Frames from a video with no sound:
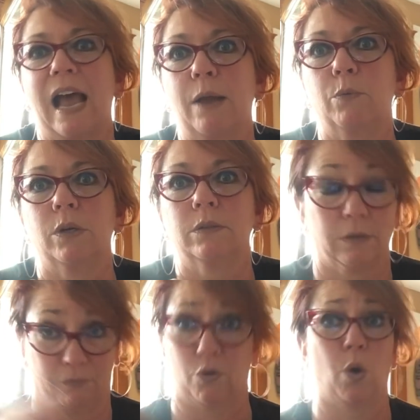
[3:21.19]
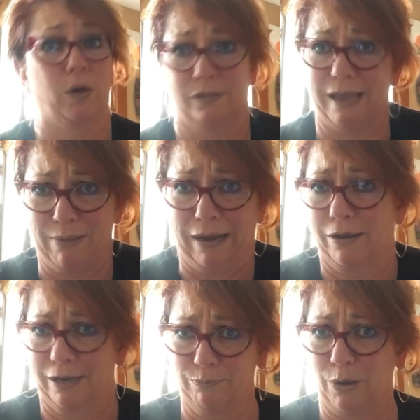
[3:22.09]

I will, of course, get back on and